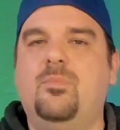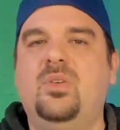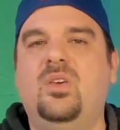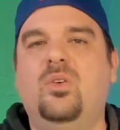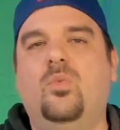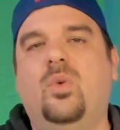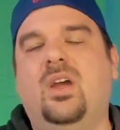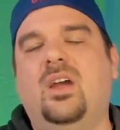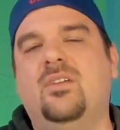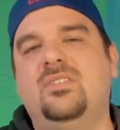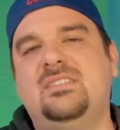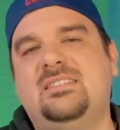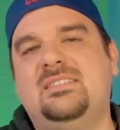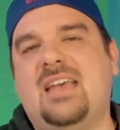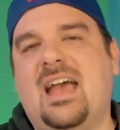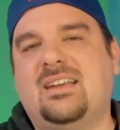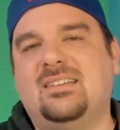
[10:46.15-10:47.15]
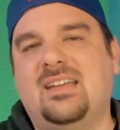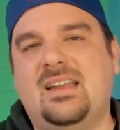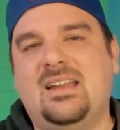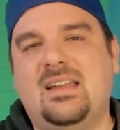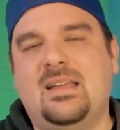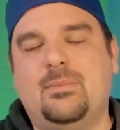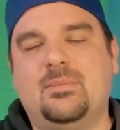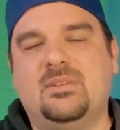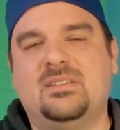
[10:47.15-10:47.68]
be aware of the stack
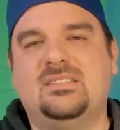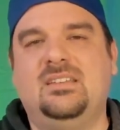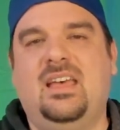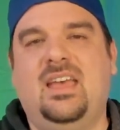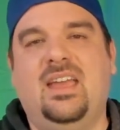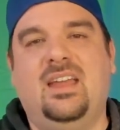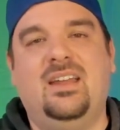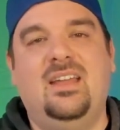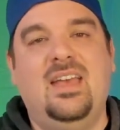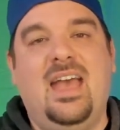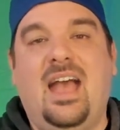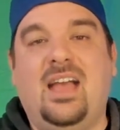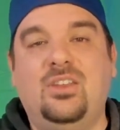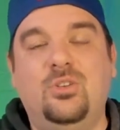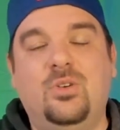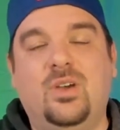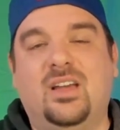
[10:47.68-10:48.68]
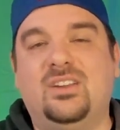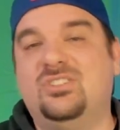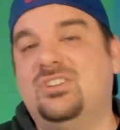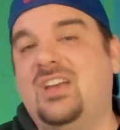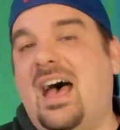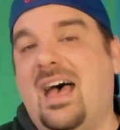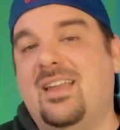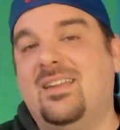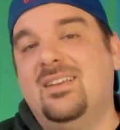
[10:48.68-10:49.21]
dynamics late, and you got a
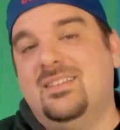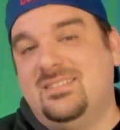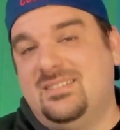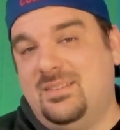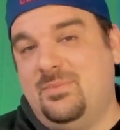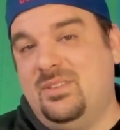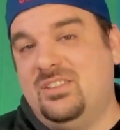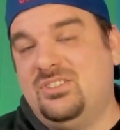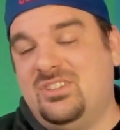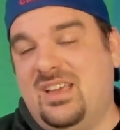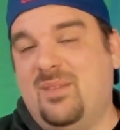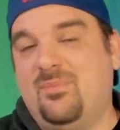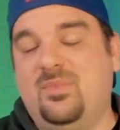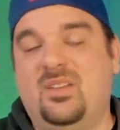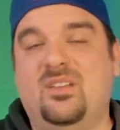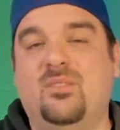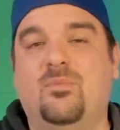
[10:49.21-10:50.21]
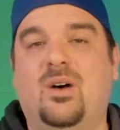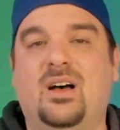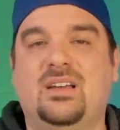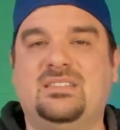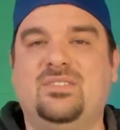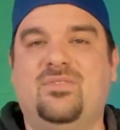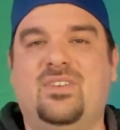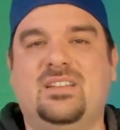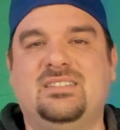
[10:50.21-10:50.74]
shot to be the champion of
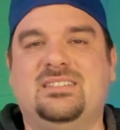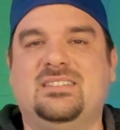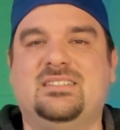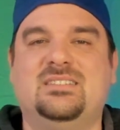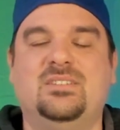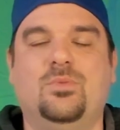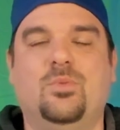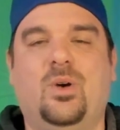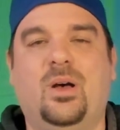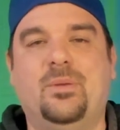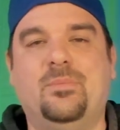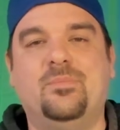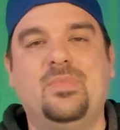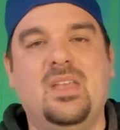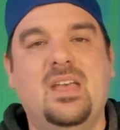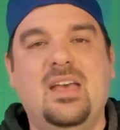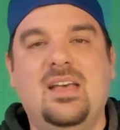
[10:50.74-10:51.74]
MOSS Event 61.